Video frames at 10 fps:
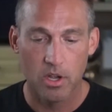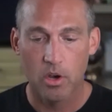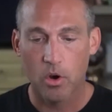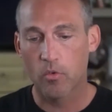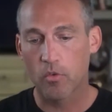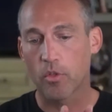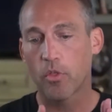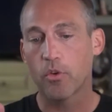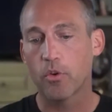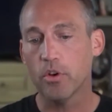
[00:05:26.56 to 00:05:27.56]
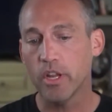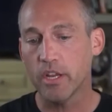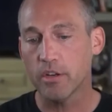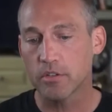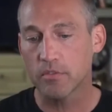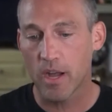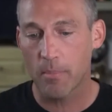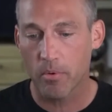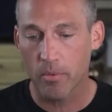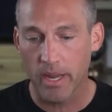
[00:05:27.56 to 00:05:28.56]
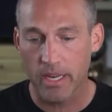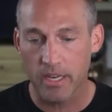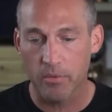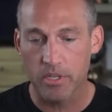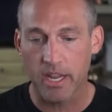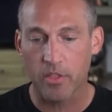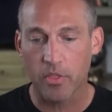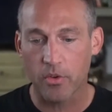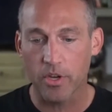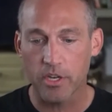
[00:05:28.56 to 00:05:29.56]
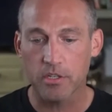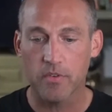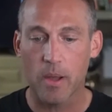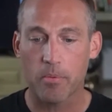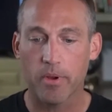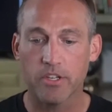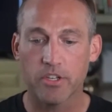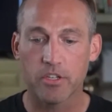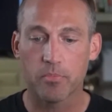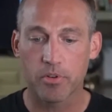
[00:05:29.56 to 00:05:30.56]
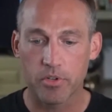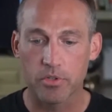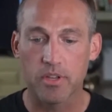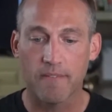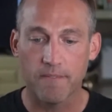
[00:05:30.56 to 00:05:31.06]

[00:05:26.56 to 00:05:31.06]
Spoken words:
over 30 years of it would take 30 years of operation to produce